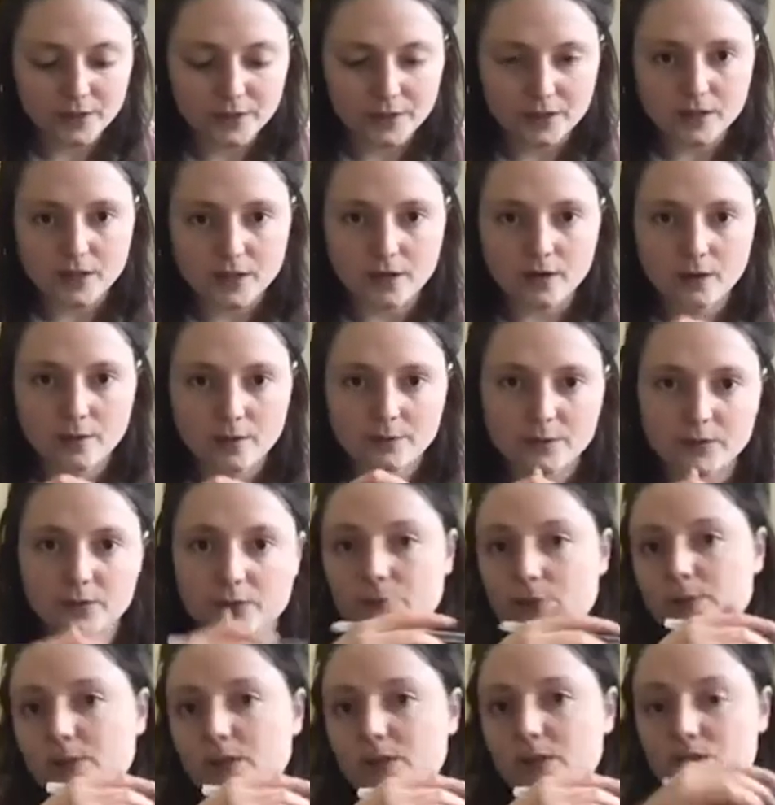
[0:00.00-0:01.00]
um,
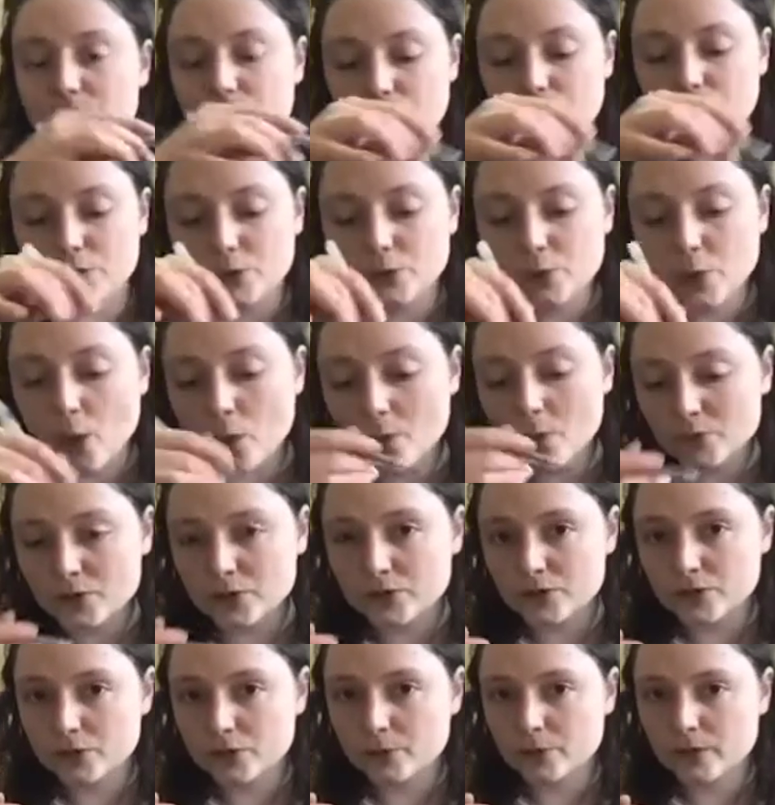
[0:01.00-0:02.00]
because if you open
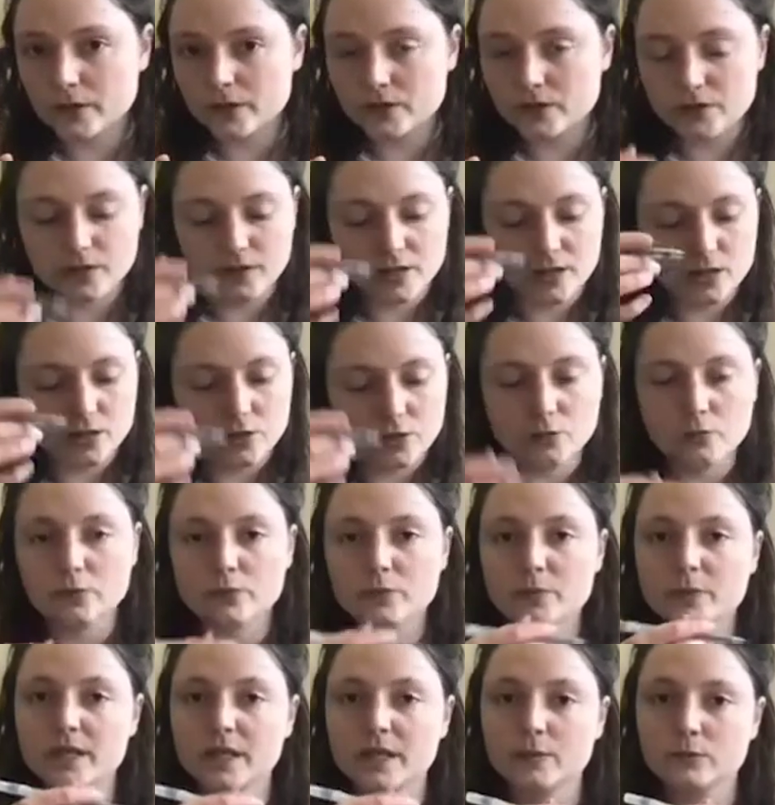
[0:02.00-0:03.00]
too much, then you won't
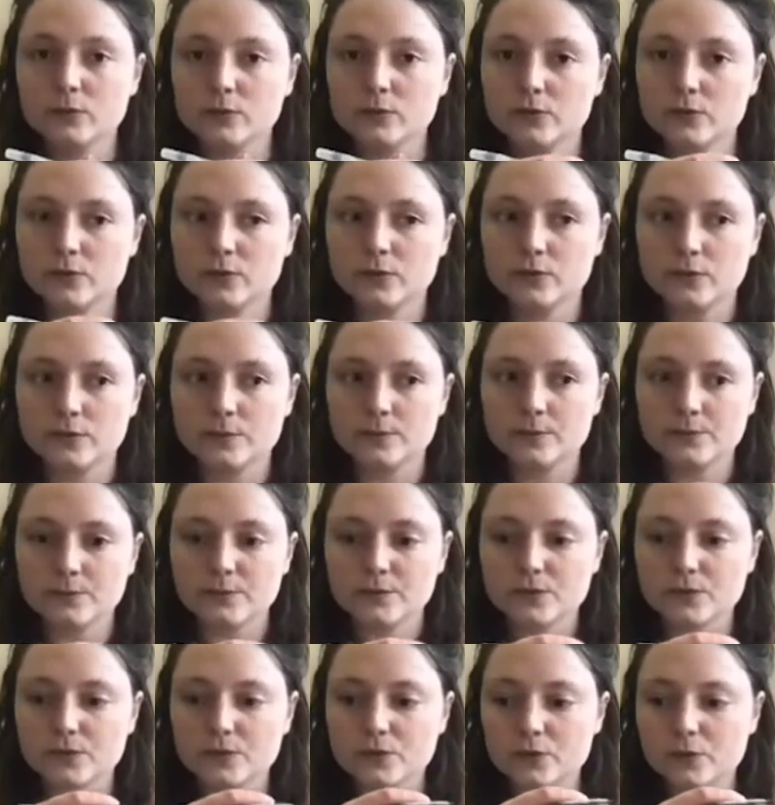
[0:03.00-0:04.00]
be able to,
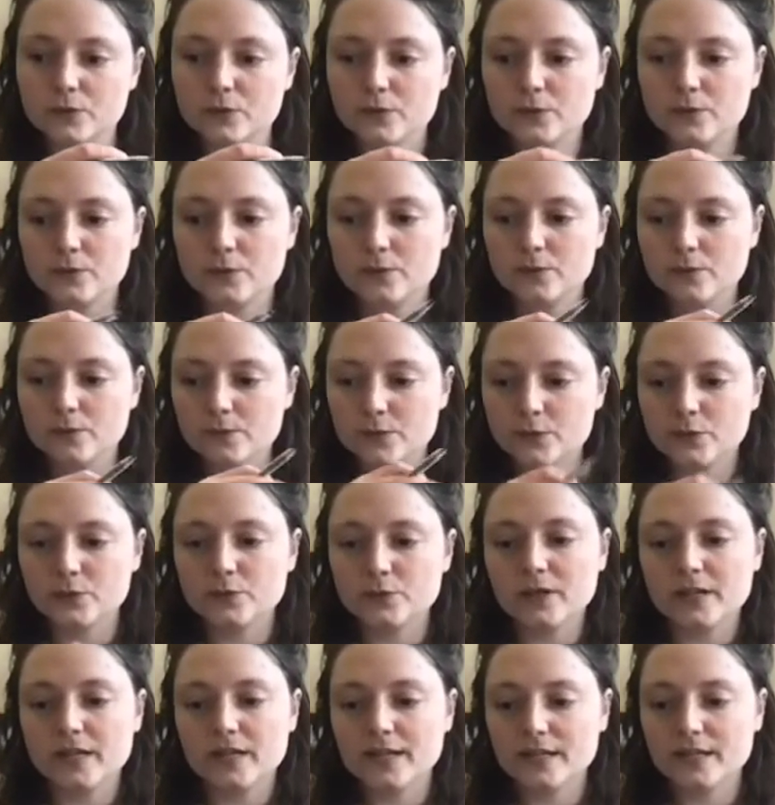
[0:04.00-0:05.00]
to, to
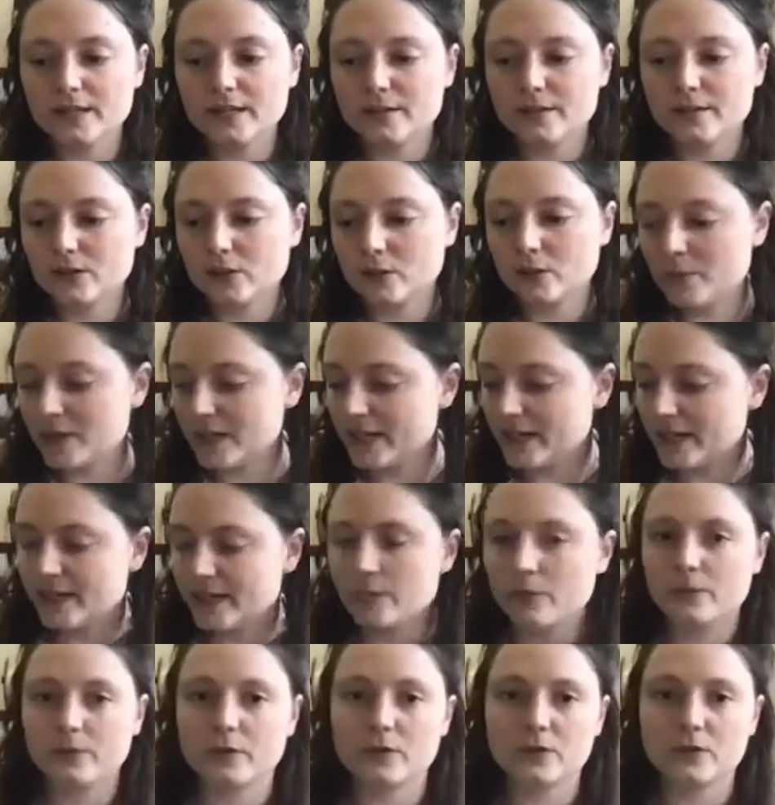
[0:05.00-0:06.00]
fill in completely
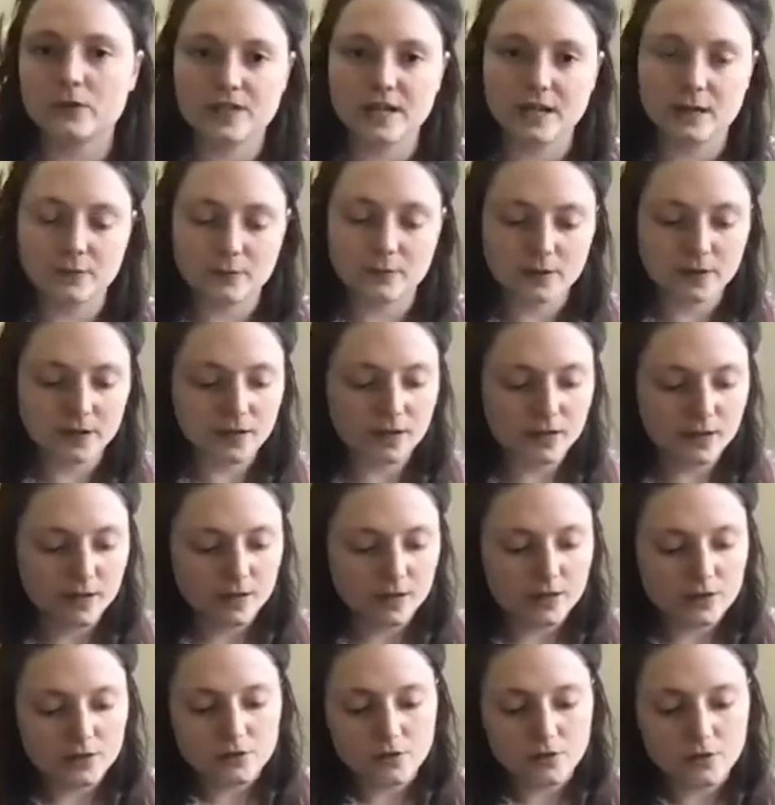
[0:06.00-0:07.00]
with the tape.
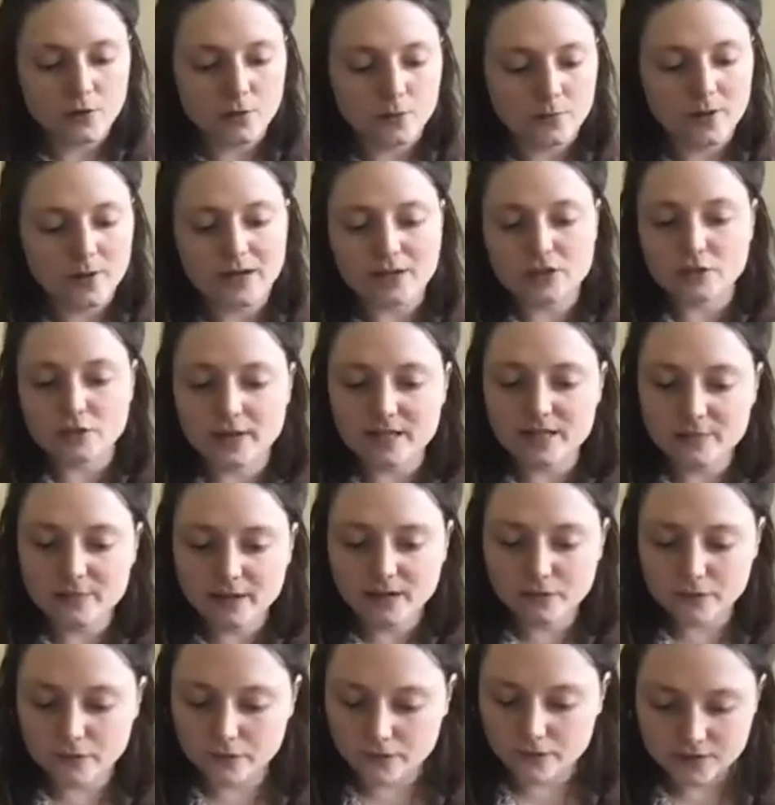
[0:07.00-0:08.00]
So I trace my
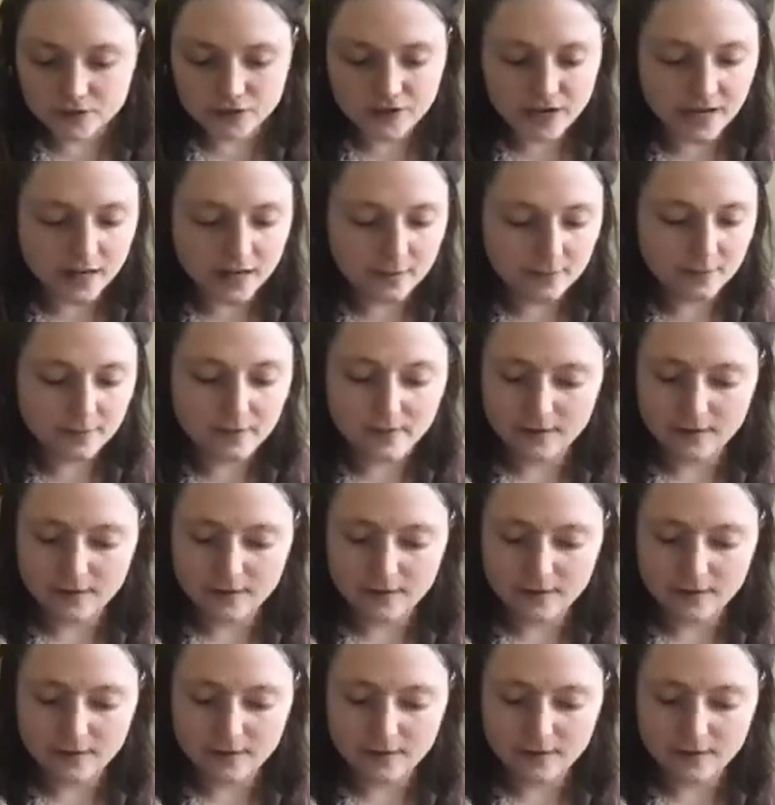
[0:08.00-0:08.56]
first shape.